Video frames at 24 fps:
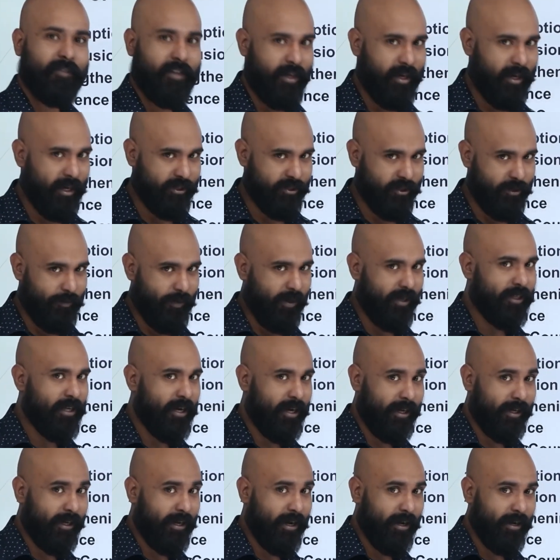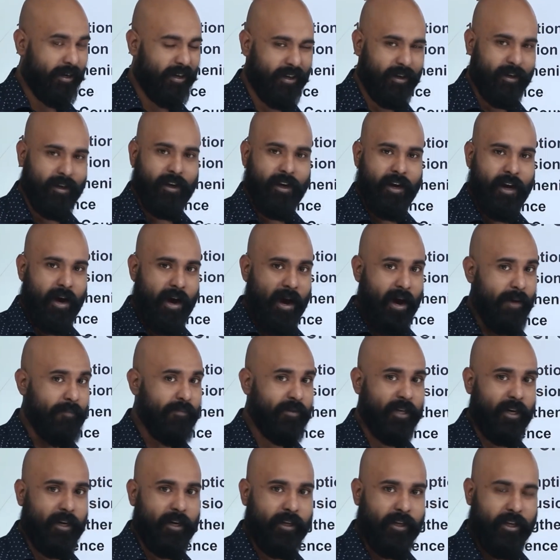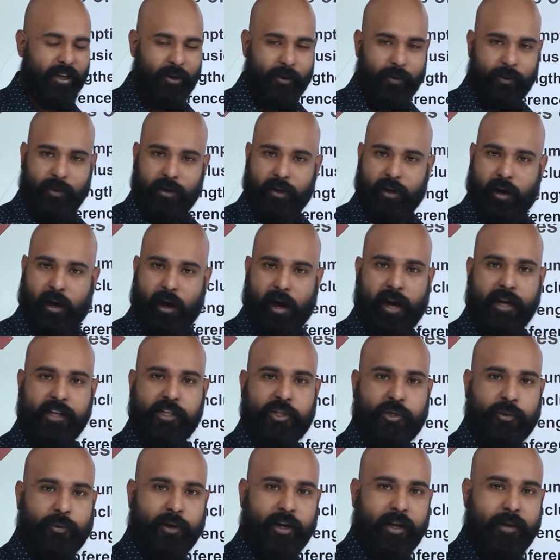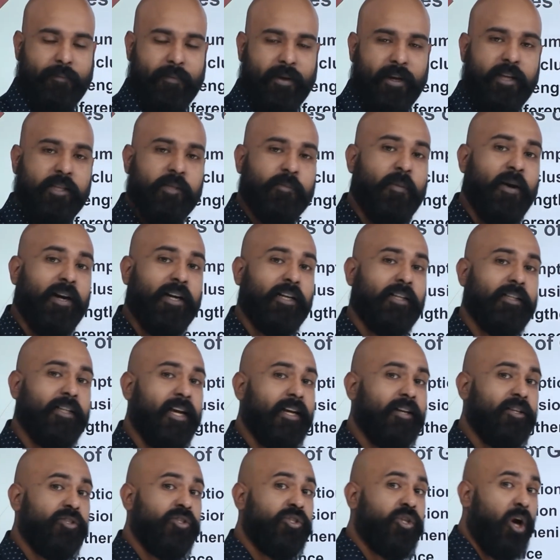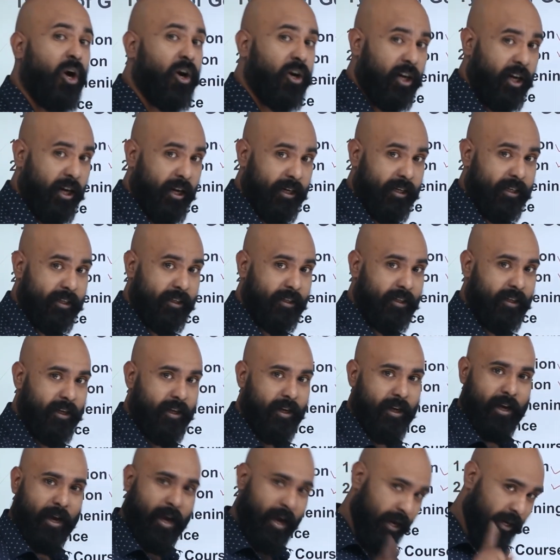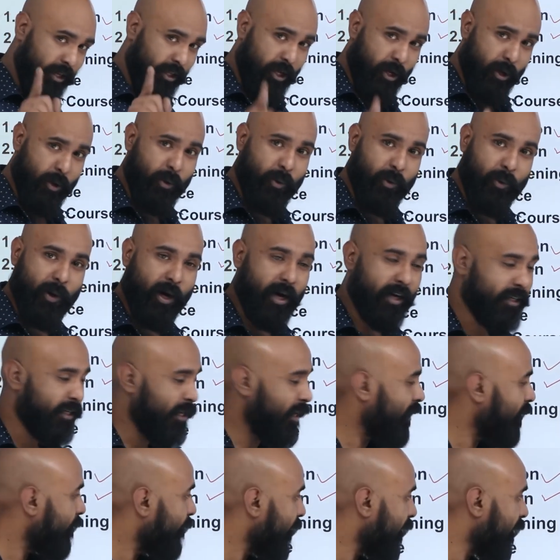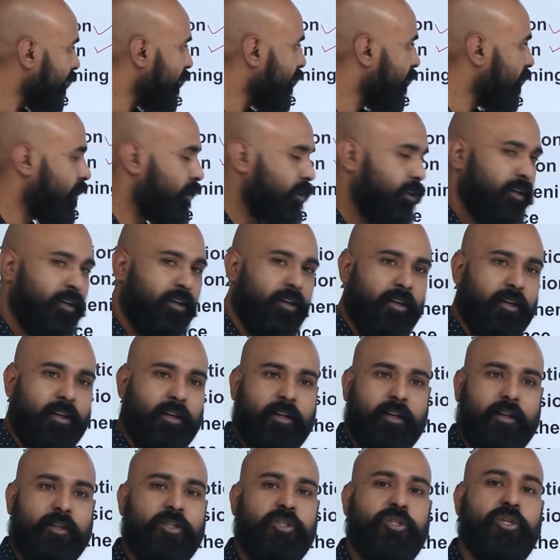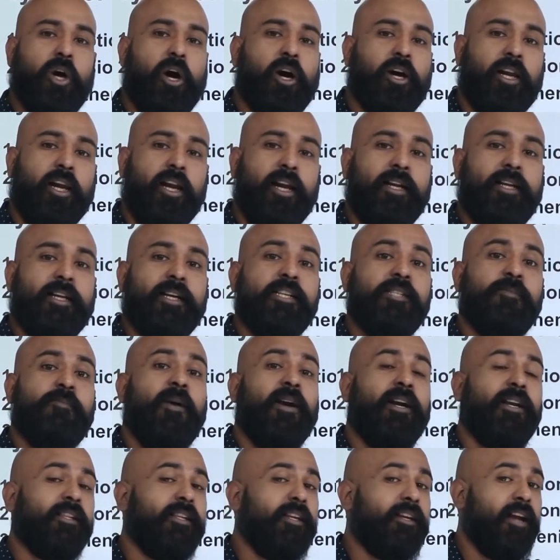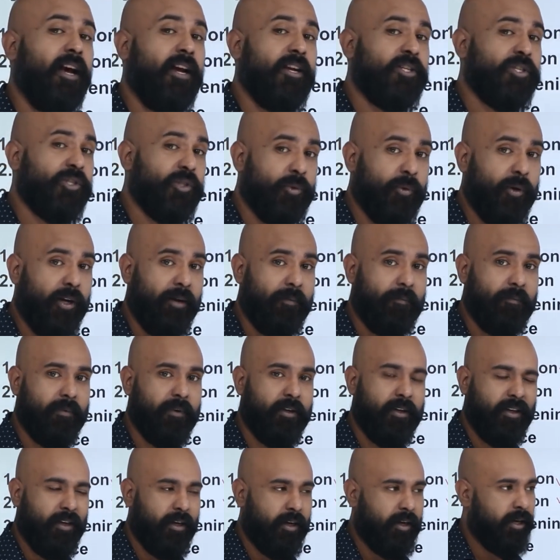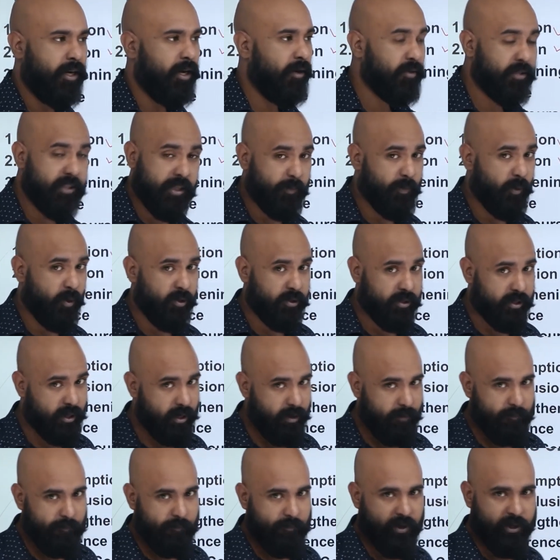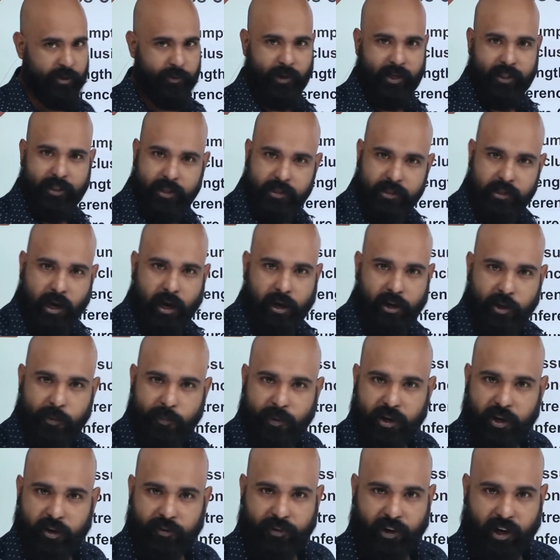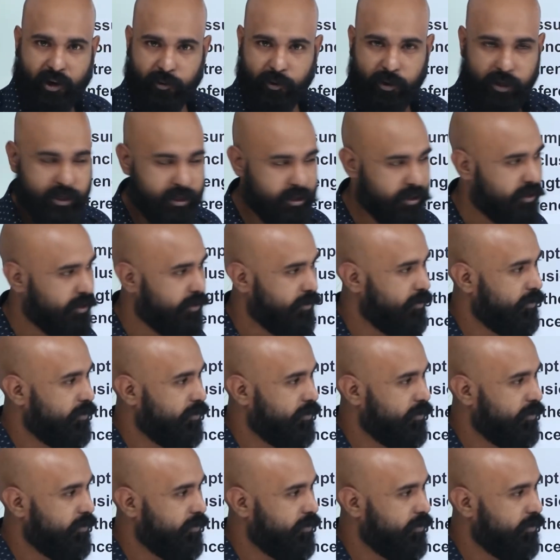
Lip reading: Let's repeat that again. I'm telling you ice cream is better than chocolate, and you are telling me chocolate is better than ice cream. Now suppose between this argument of ours,